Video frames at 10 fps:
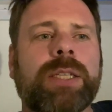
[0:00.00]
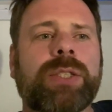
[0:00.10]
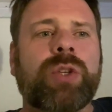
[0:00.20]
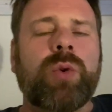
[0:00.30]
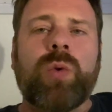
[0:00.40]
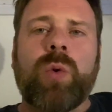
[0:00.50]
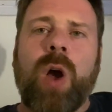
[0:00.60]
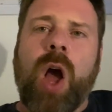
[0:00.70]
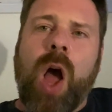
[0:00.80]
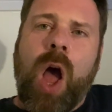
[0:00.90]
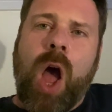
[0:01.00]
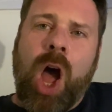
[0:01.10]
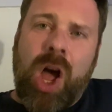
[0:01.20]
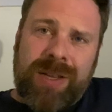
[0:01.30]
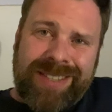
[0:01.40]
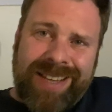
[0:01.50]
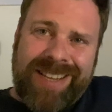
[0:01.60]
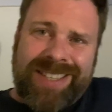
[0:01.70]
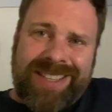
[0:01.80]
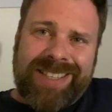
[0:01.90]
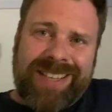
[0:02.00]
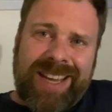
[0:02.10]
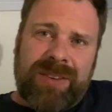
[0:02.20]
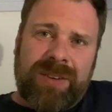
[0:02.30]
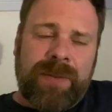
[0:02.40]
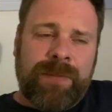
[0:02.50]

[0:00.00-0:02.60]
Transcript: to our solicitor's account,